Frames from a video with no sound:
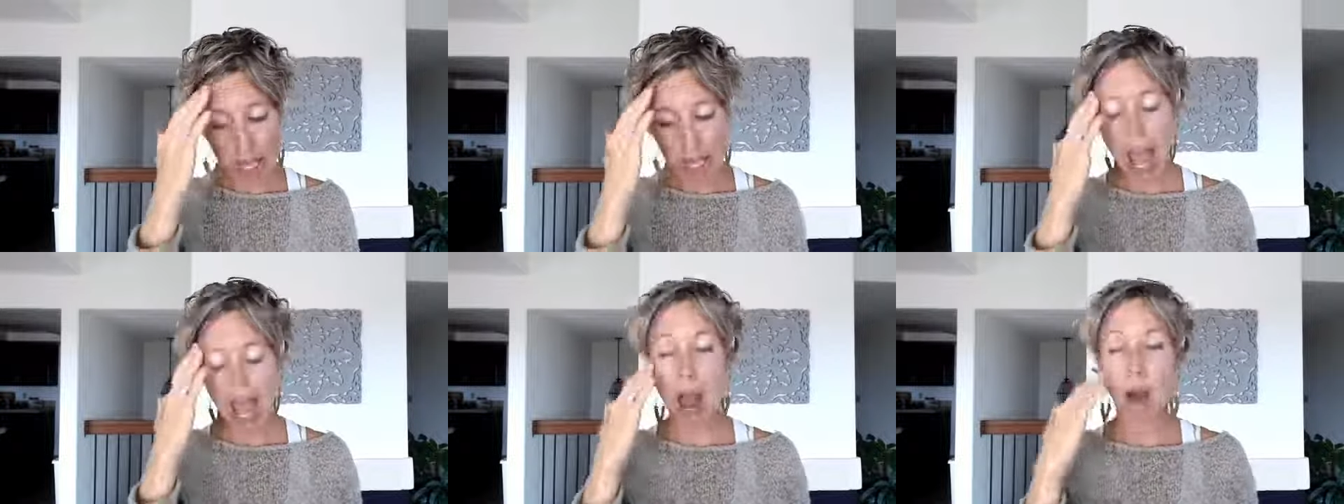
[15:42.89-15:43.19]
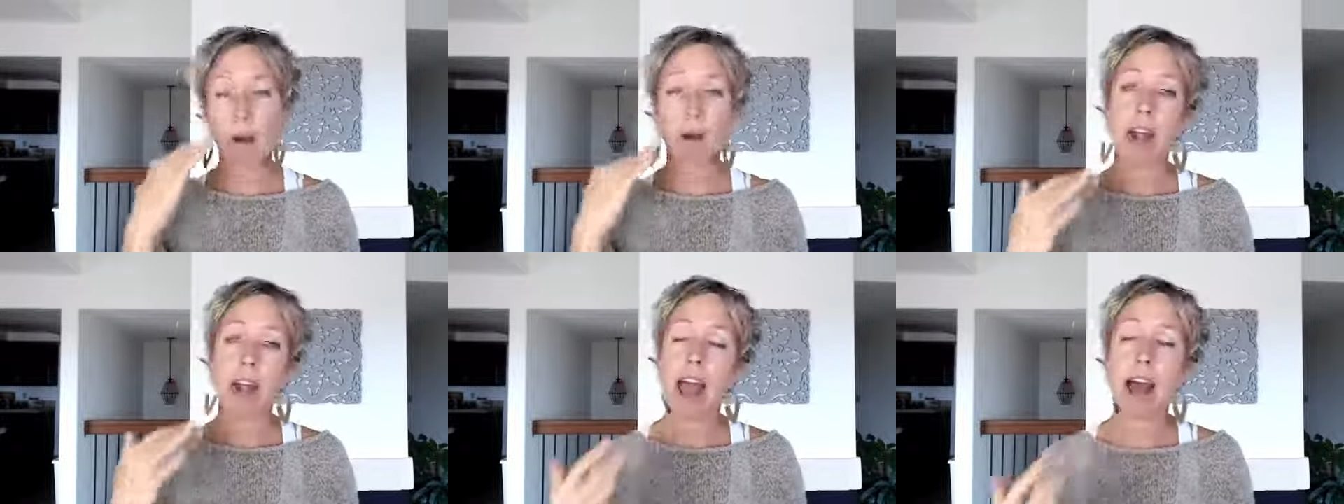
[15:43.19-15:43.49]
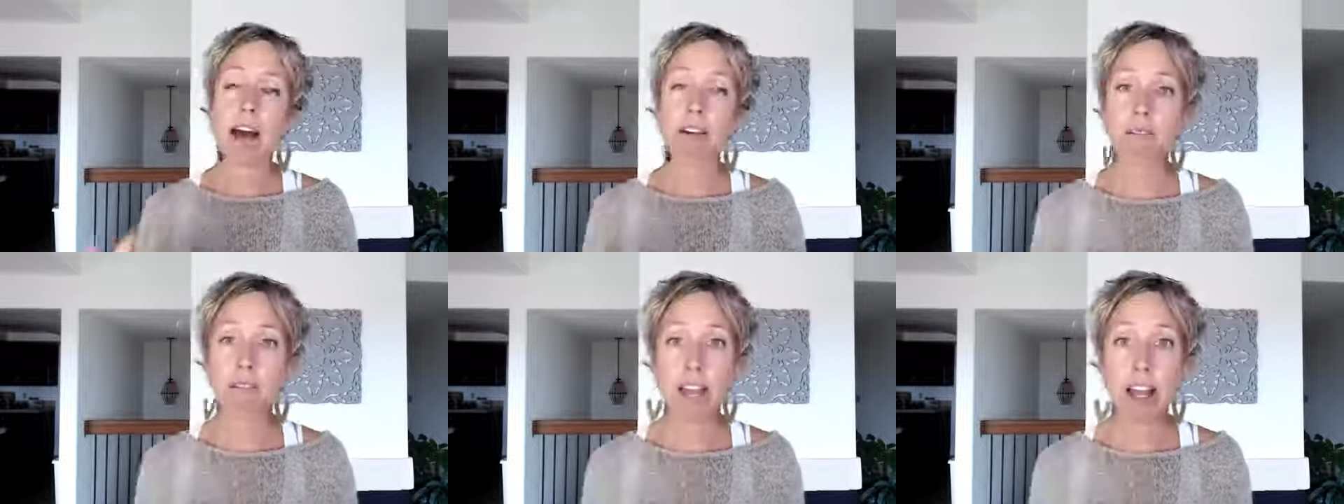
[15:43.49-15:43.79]
an hour and a
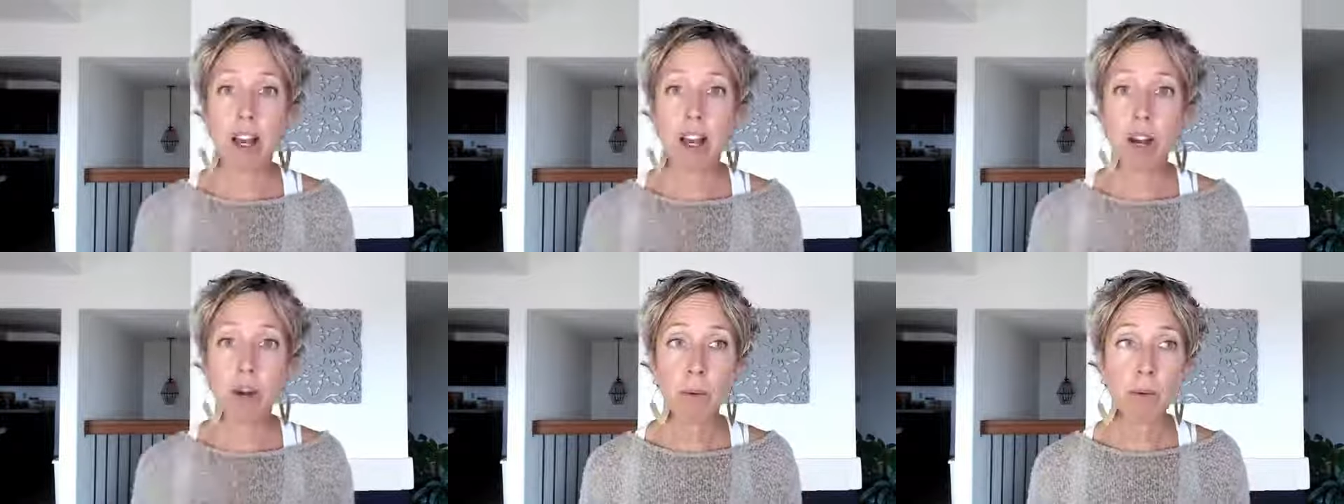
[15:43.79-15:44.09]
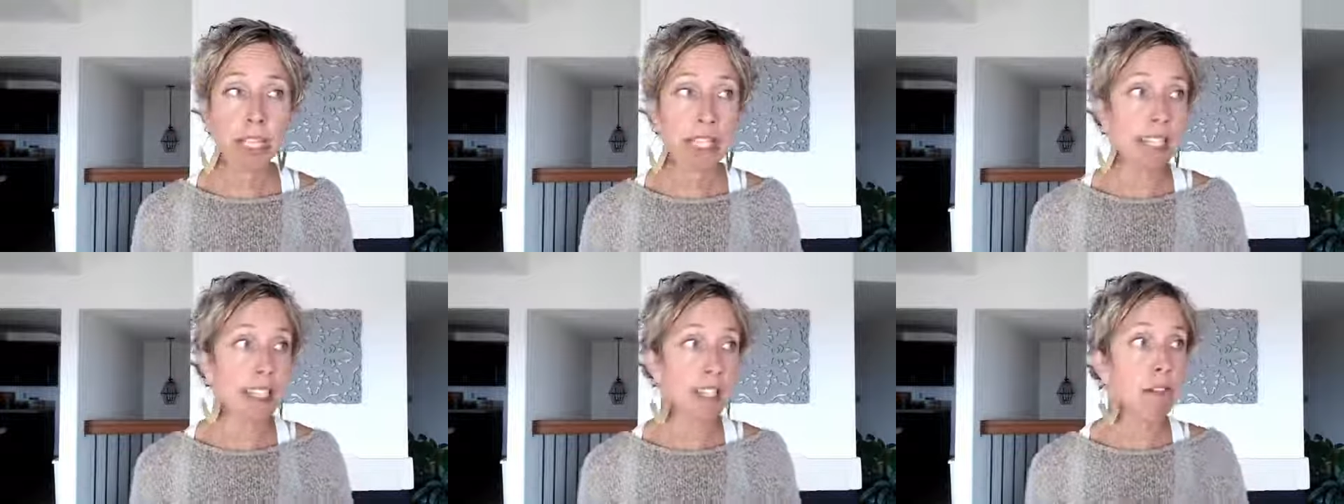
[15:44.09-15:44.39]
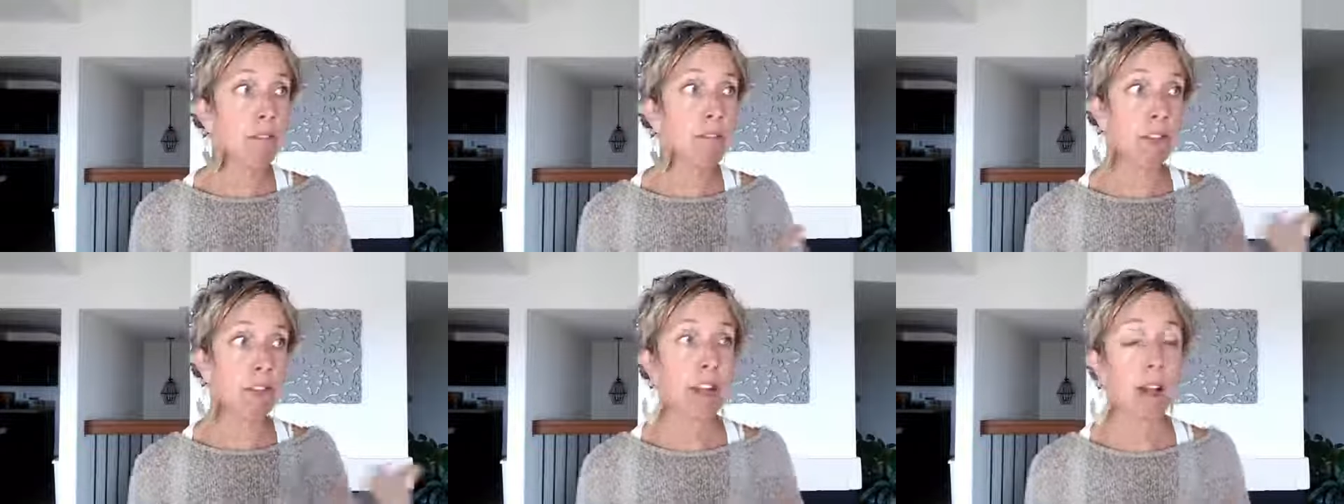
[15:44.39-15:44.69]
half later, we
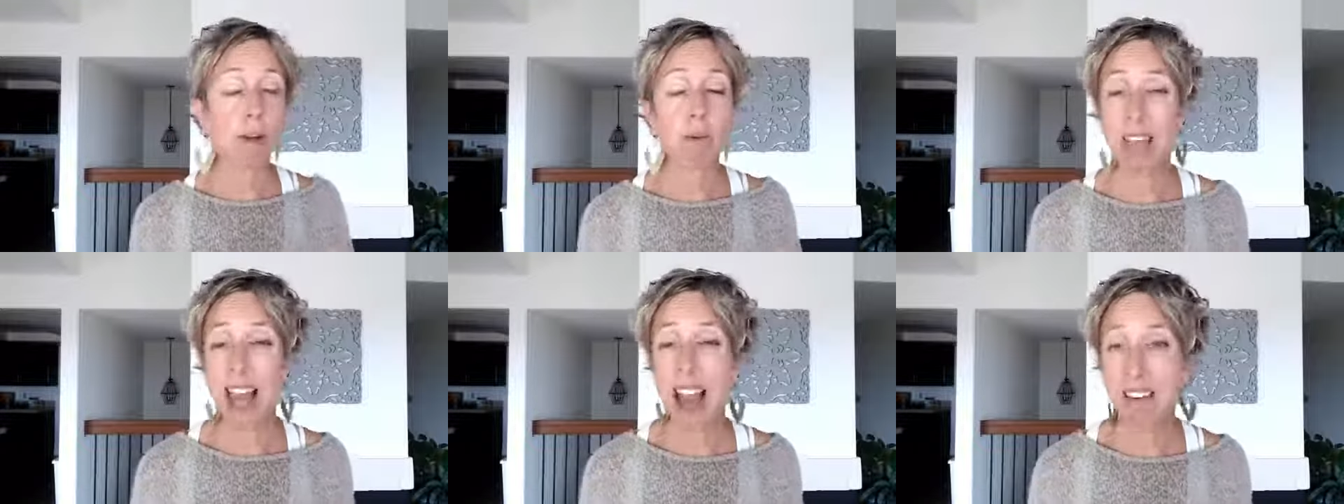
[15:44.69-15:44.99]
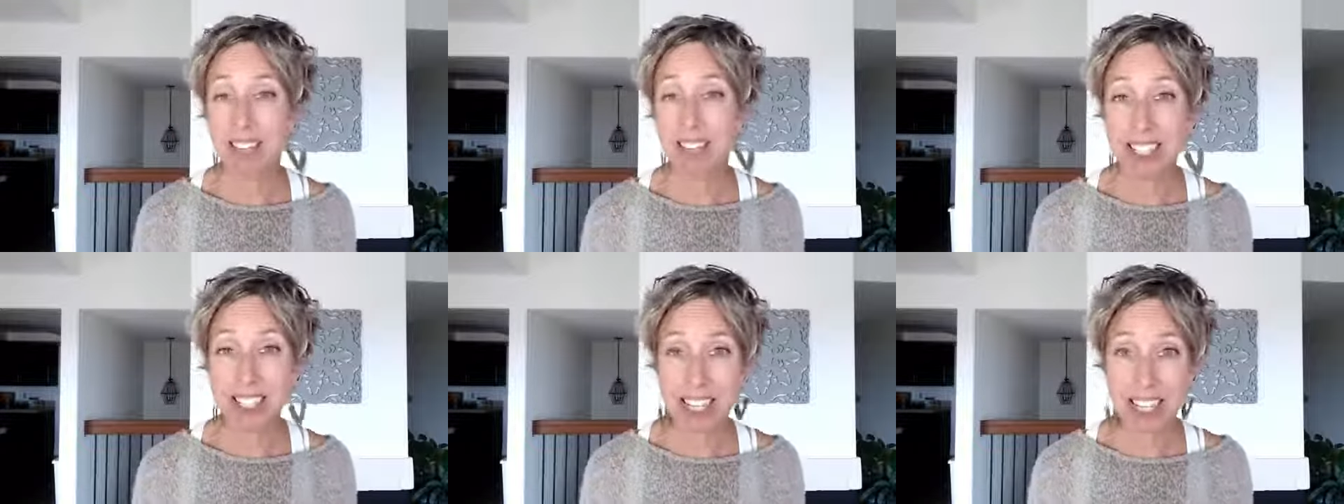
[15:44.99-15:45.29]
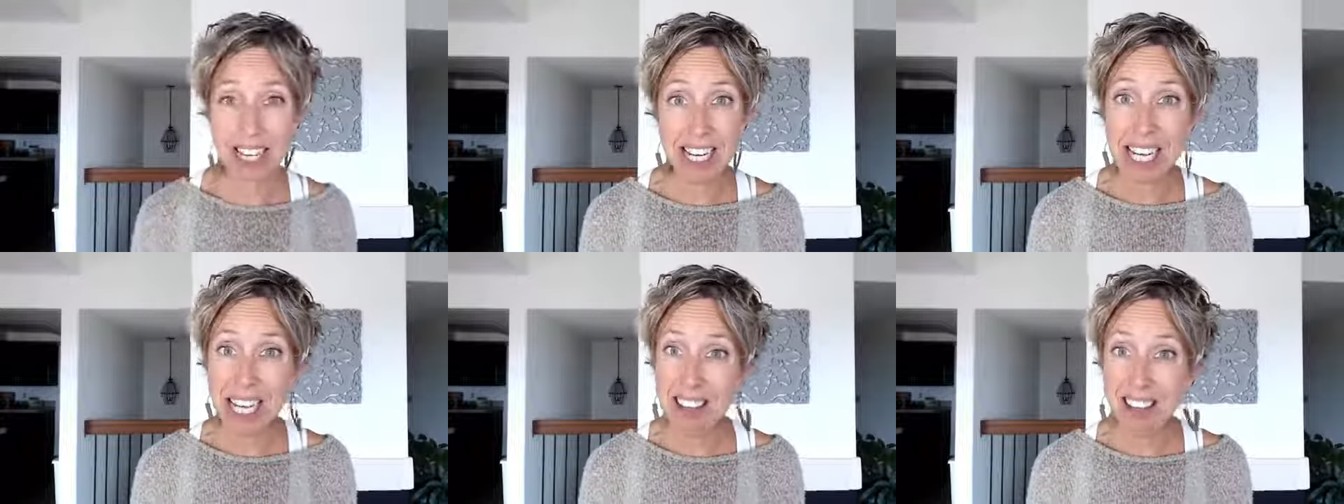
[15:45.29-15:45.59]
still feel like we haven't
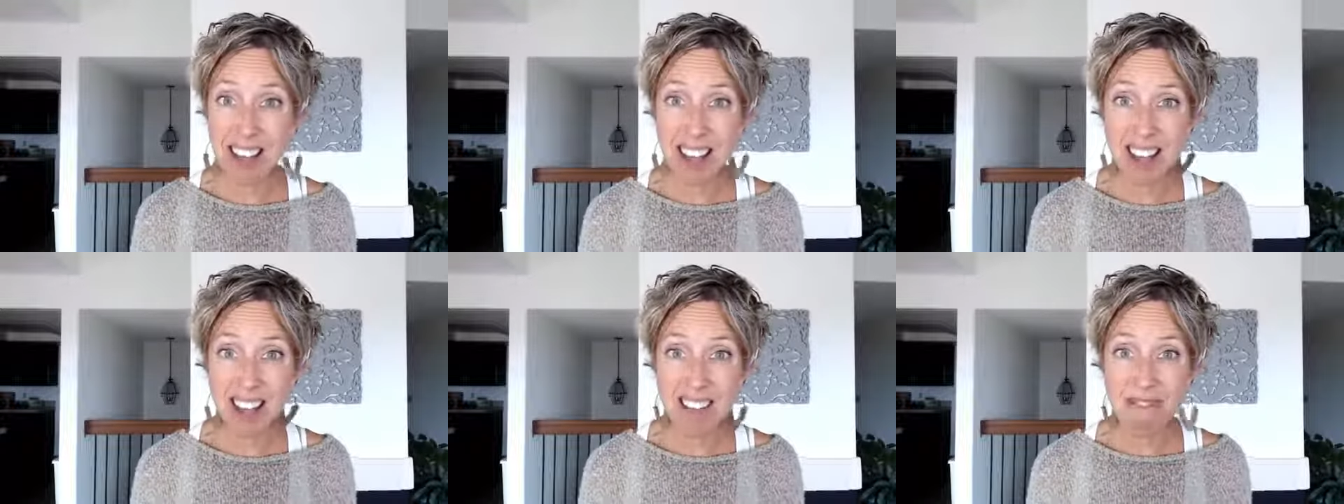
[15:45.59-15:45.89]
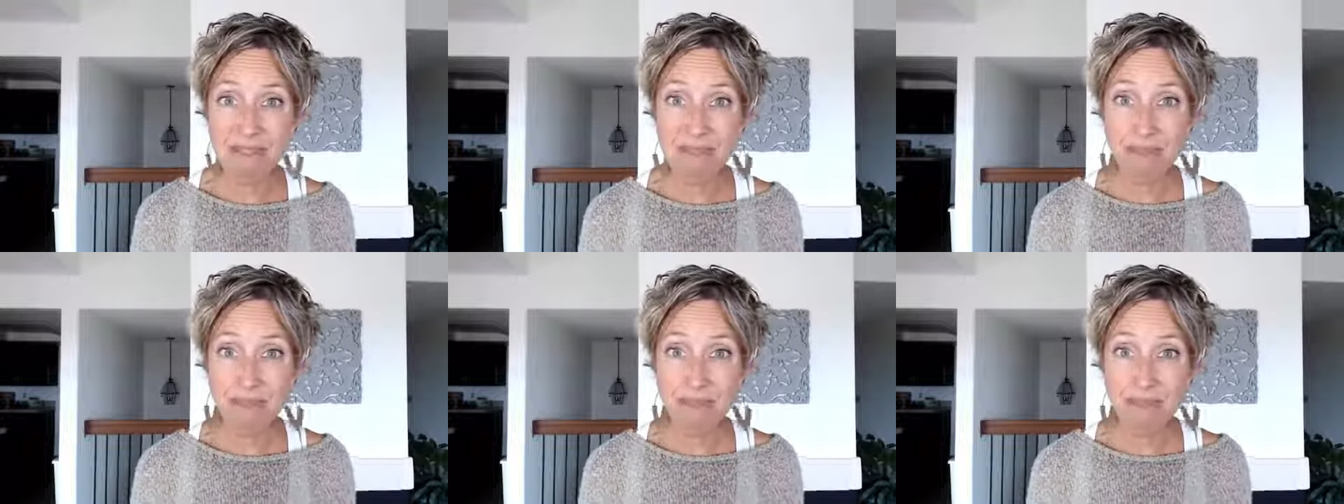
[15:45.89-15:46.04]
done anything.